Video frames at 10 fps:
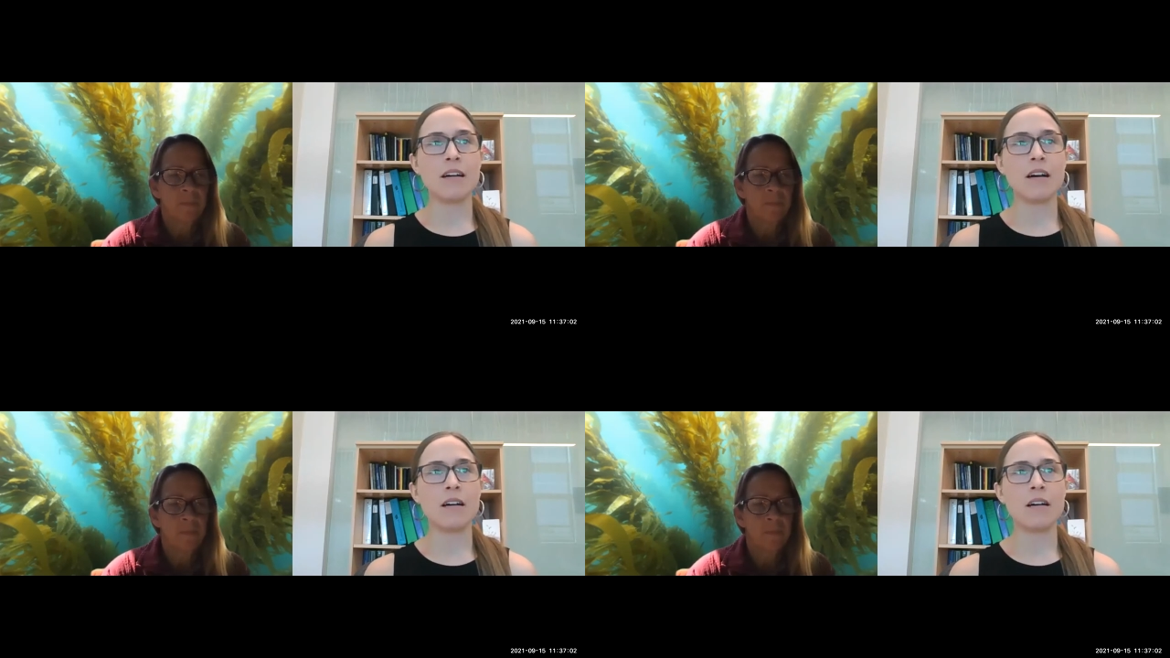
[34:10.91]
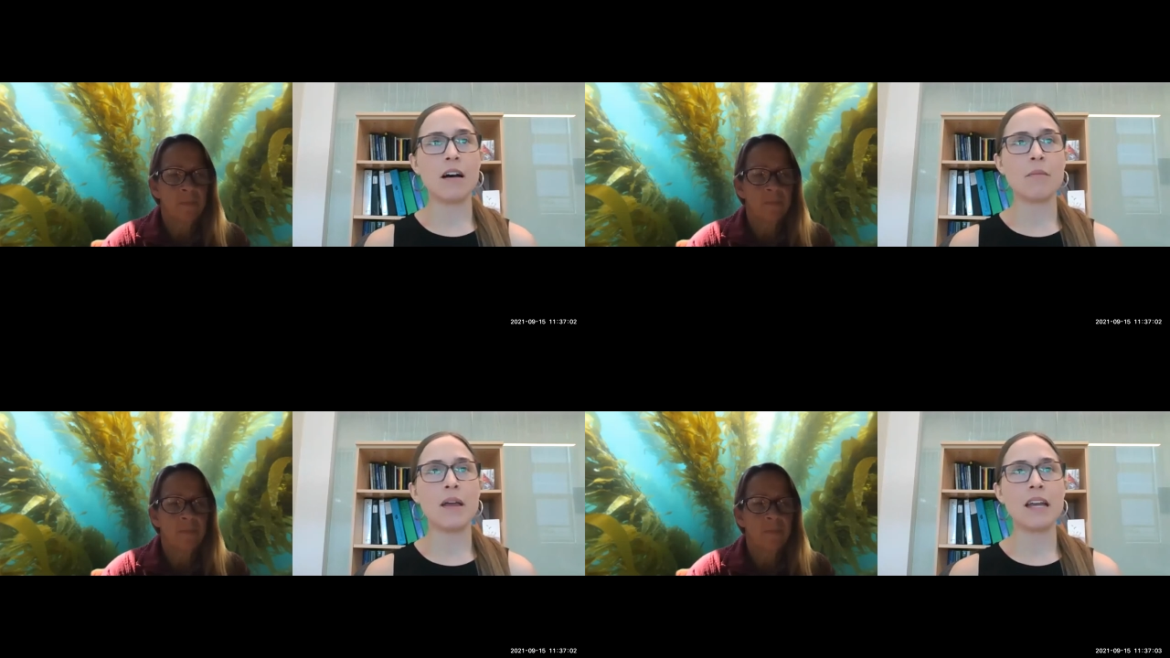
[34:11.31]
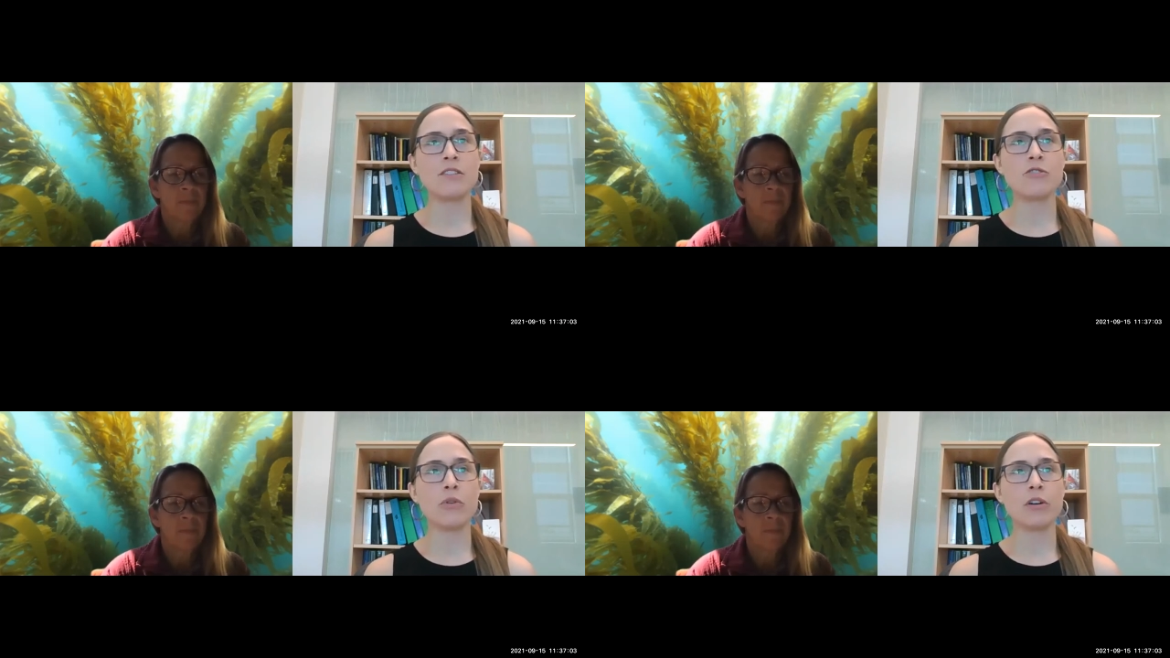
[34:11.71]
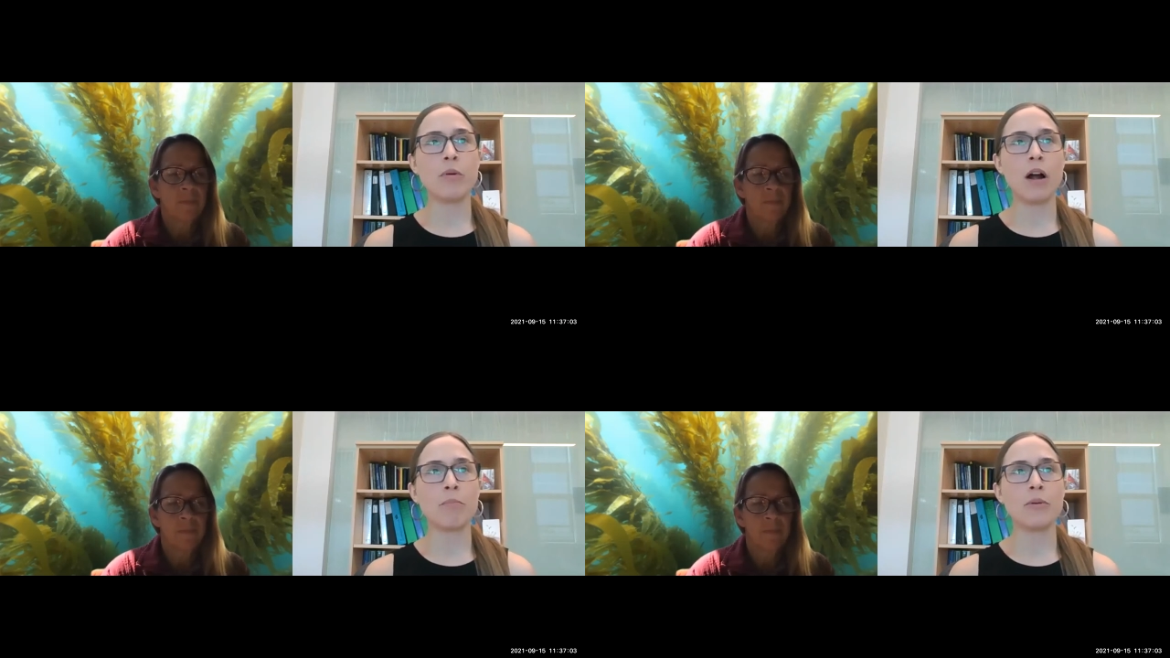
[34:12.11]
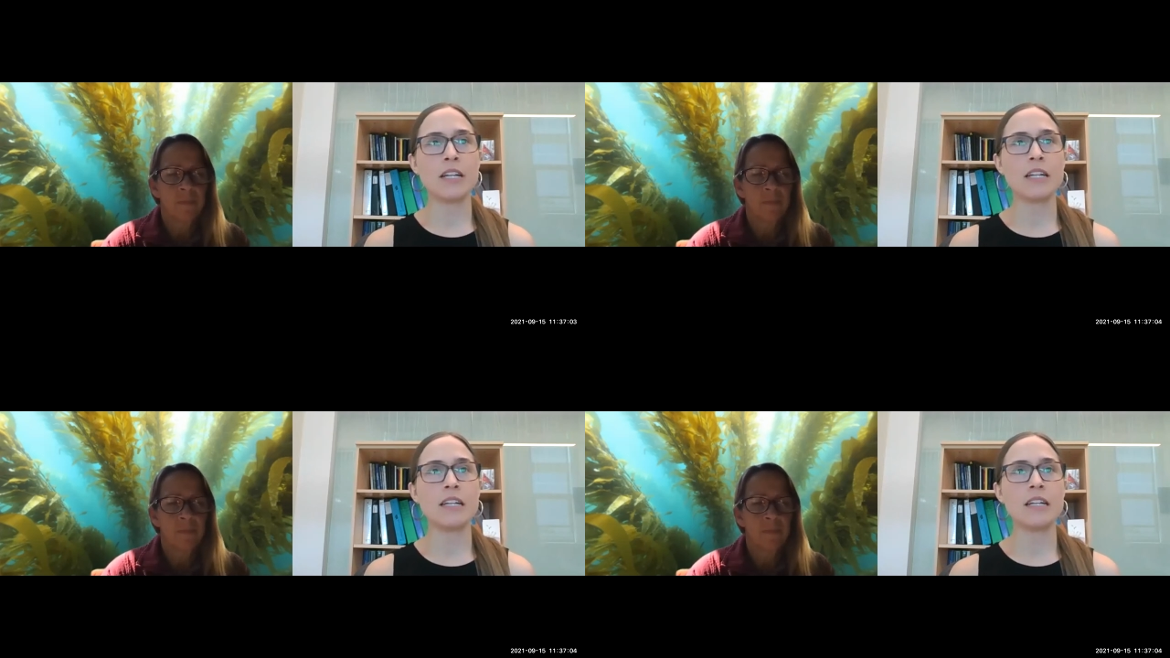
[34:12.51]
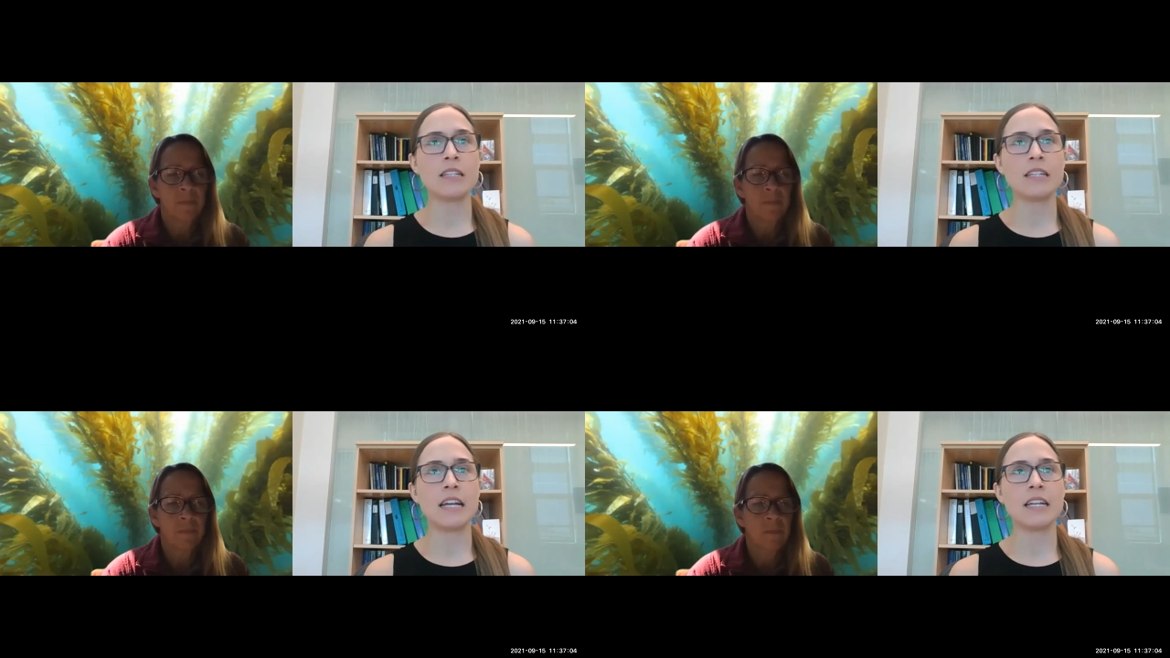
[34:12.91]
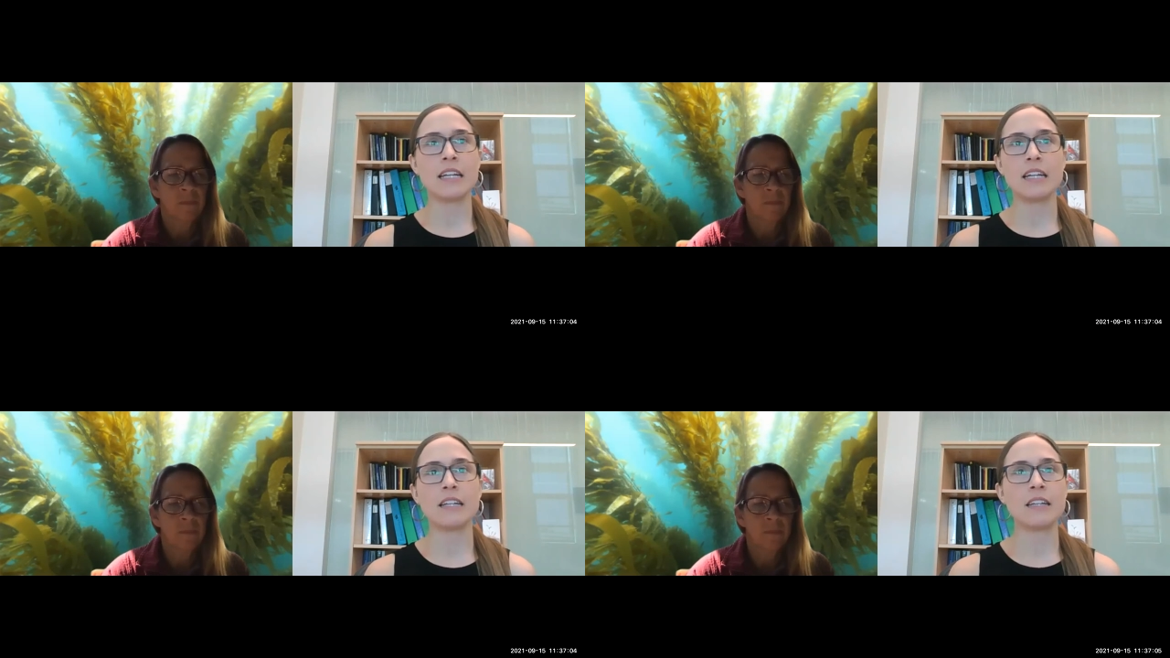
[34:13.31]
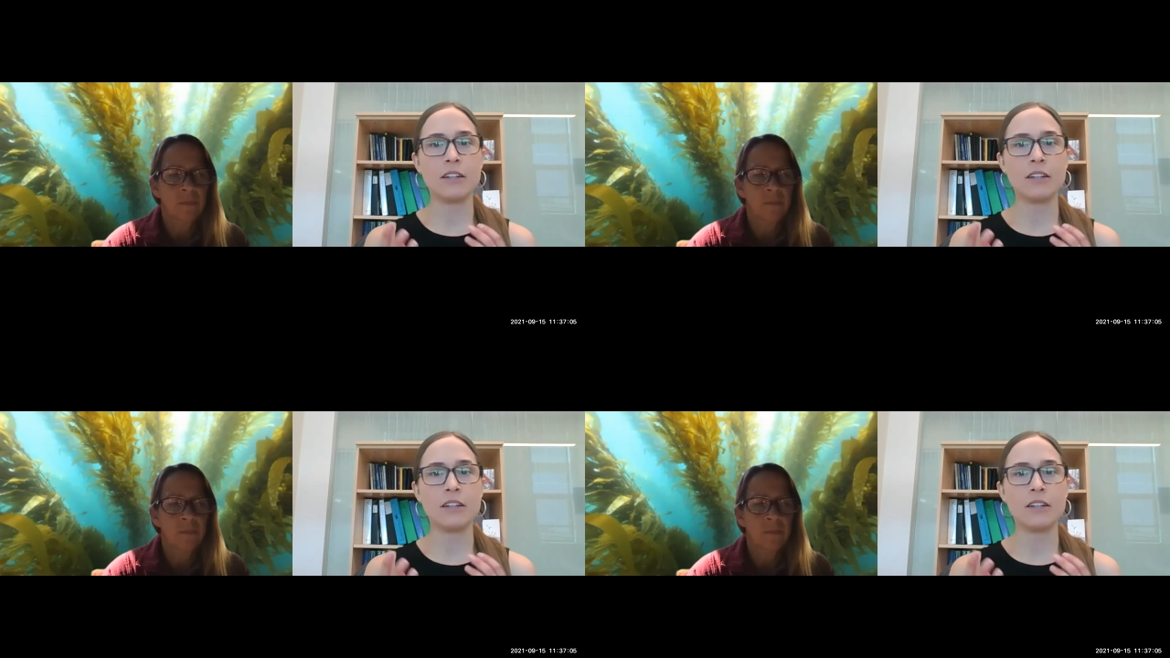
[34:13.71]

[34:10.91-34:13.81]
Speaker 1: a, main soil property indicating,